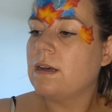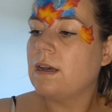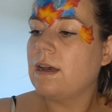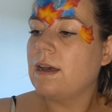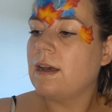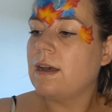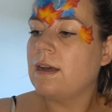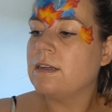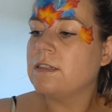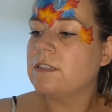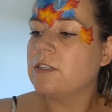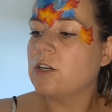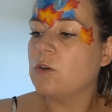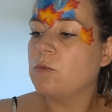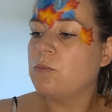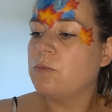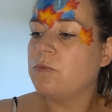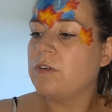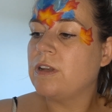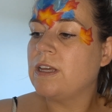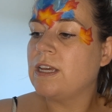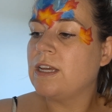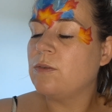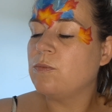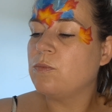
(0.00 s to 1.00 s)
and
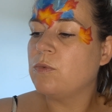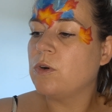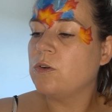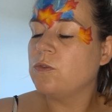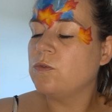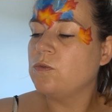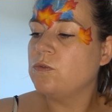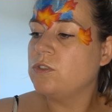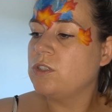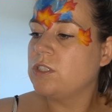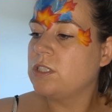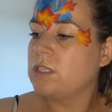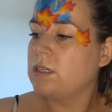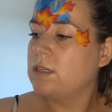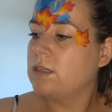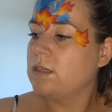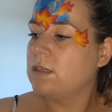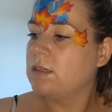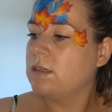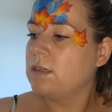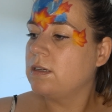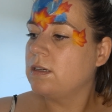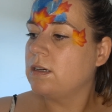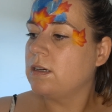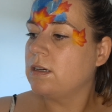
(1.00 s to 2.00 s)
hopefully it won't
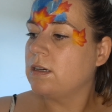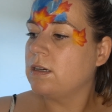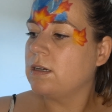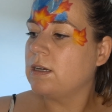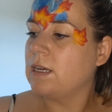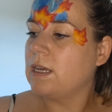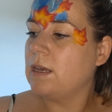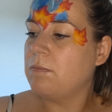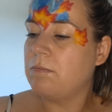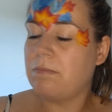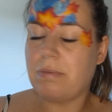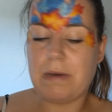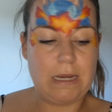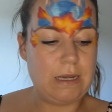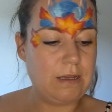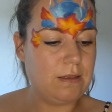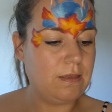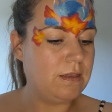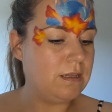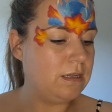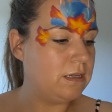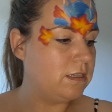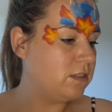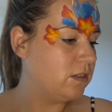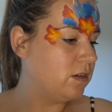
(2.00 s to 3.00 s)
impact
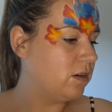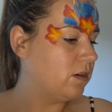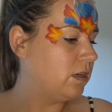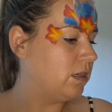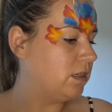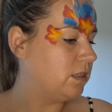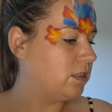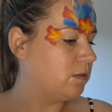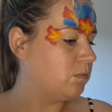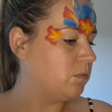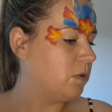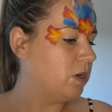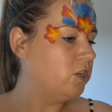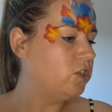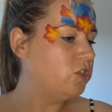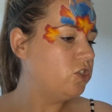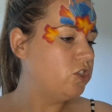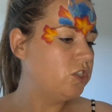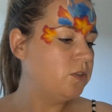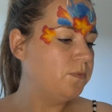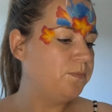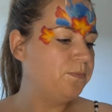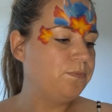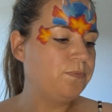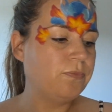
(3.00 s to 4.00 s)
the design as
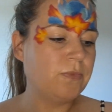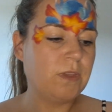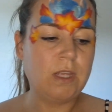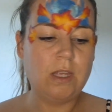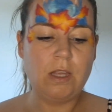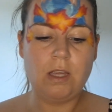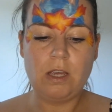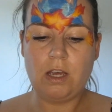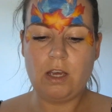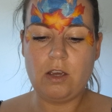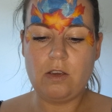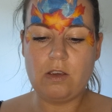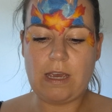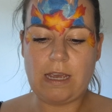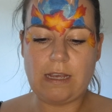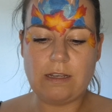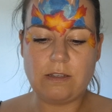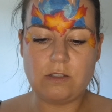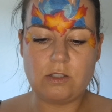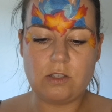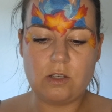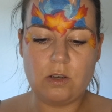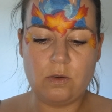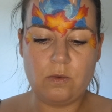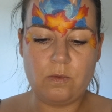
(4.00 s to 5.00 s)
much. Okay,
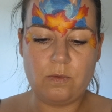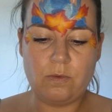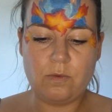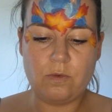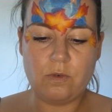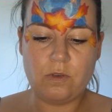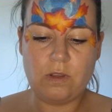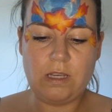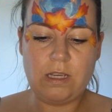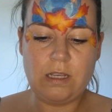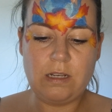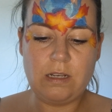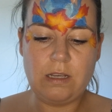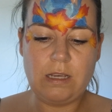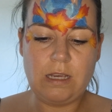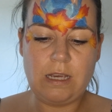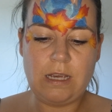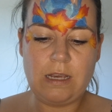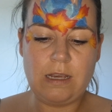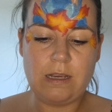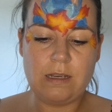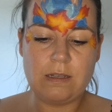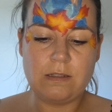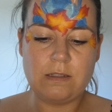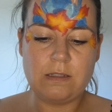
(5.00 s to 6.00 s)
so for the inner
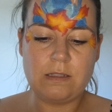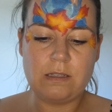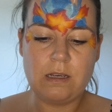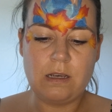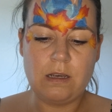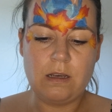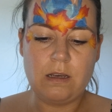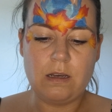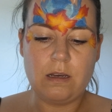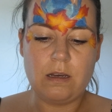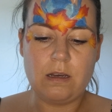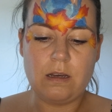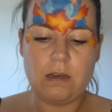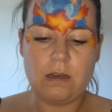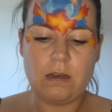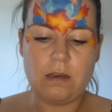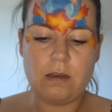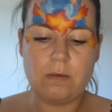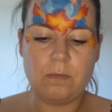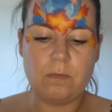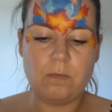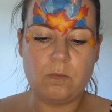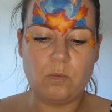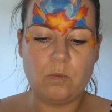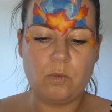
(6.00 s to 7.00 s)
ears,
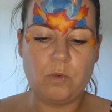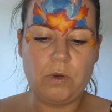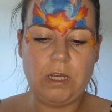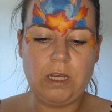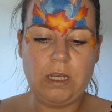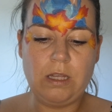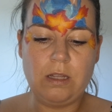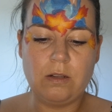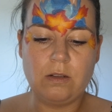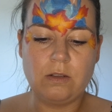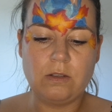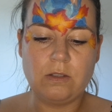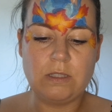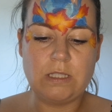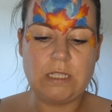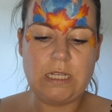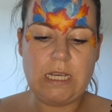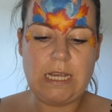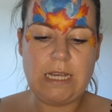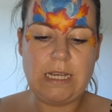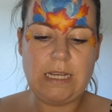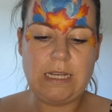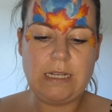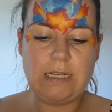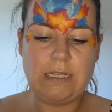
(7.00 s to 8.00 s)
we'll
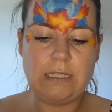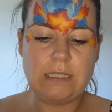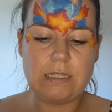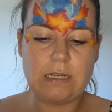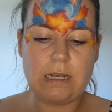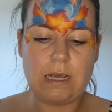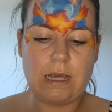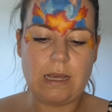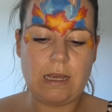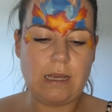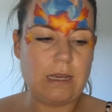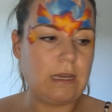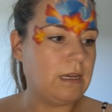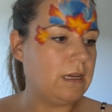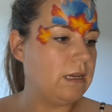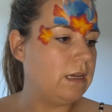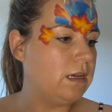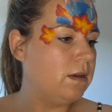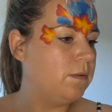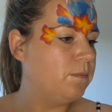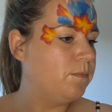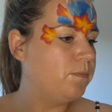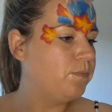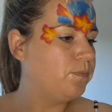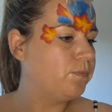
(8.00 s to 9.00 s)
need
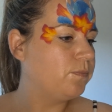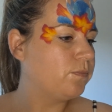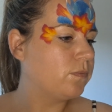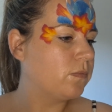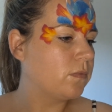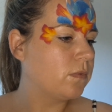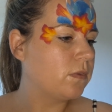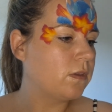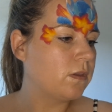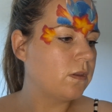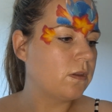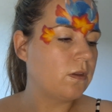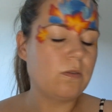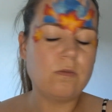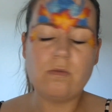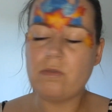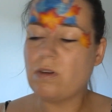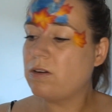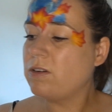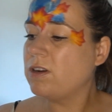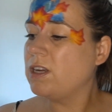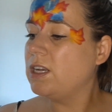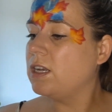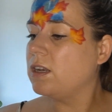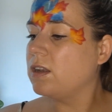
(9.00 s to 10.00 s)
a
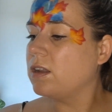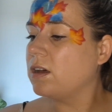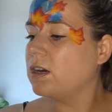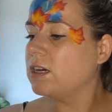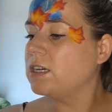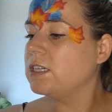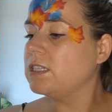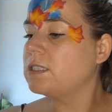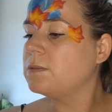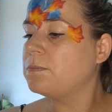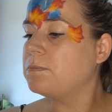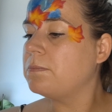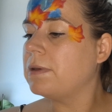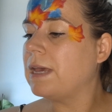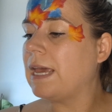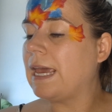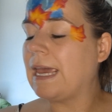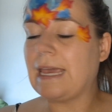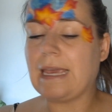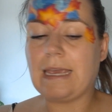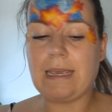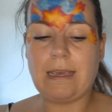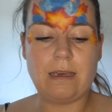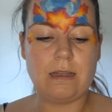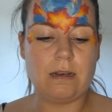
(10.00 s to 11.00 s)
very light
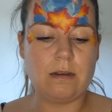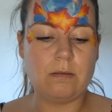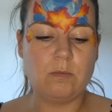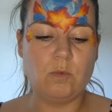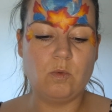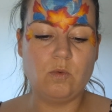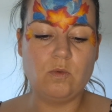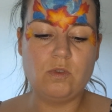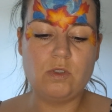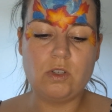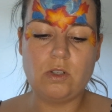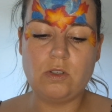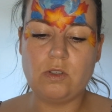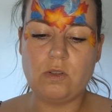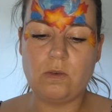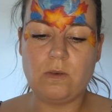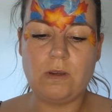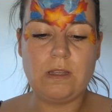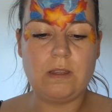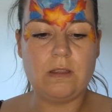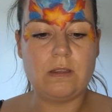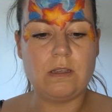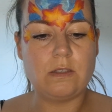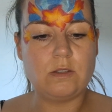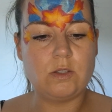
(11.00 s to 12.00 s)
pink, and I'm also
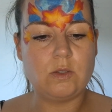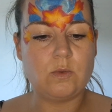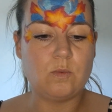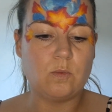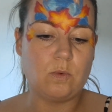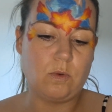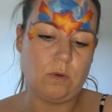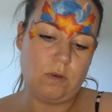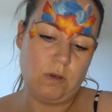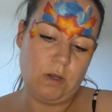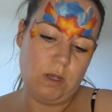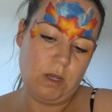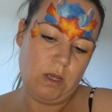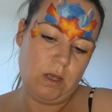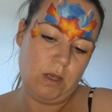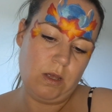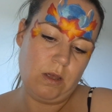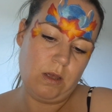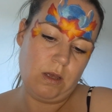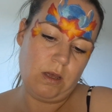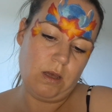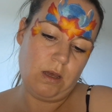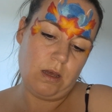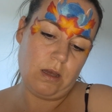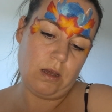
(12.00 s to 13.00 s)
doing this one.
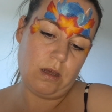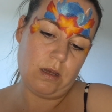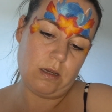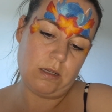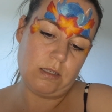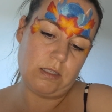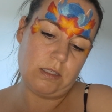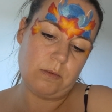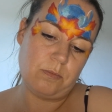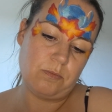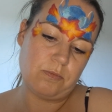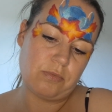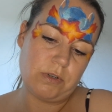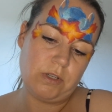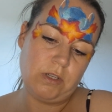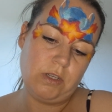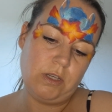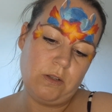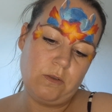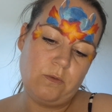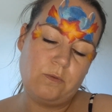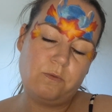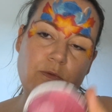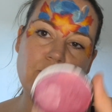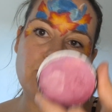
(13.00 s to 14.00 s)
It's a
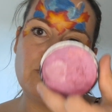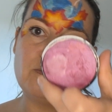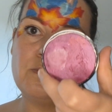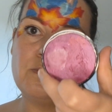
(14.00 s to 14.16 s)
Brilliant